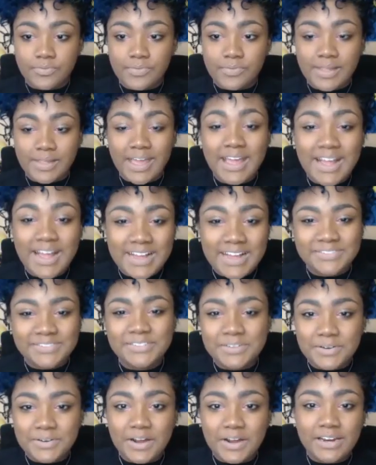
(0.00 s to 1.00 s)
Hey guys, what's
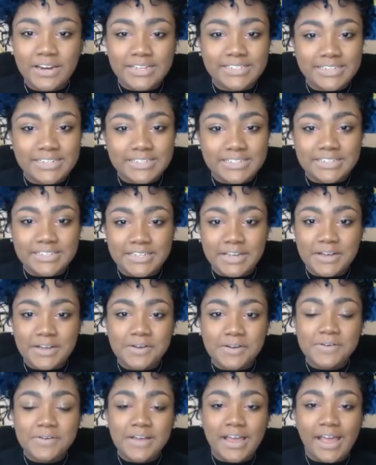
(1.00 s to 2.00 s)
going on? It's Izzy Seiko,
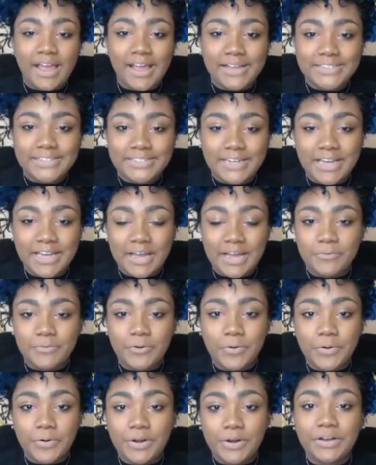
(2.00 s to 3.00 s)
and today I'm
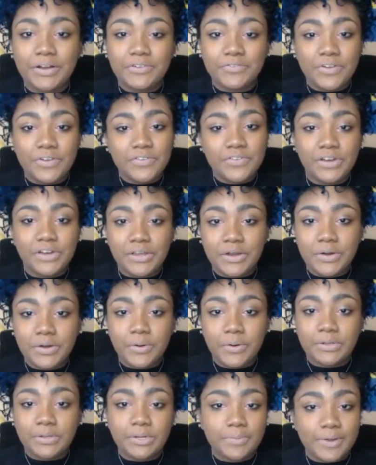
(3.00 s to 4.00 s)
recording a fun video, a
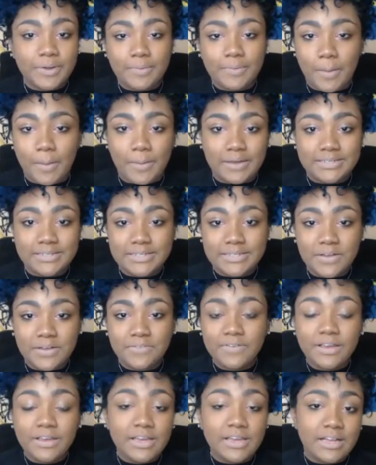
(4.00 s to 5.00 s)
little bit about myself.
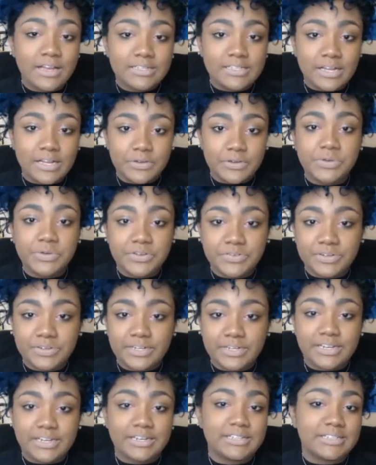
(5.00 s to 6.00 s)
It's not Yu-Gi
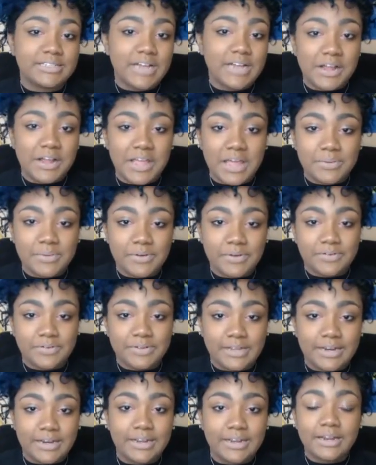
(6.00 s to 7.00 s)
related, it's not gaming
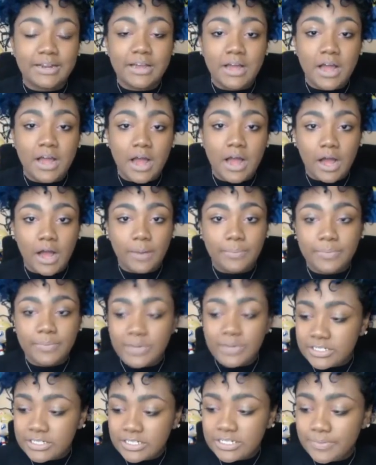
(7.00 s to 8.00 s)
related,
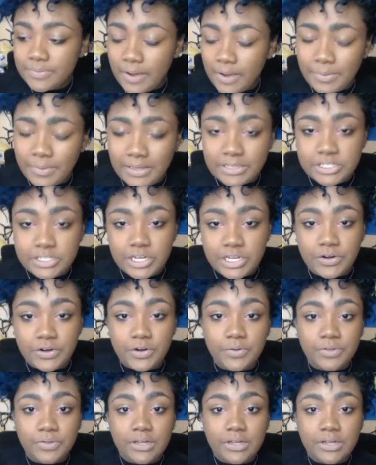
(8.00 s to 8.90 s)
it's just about me in general.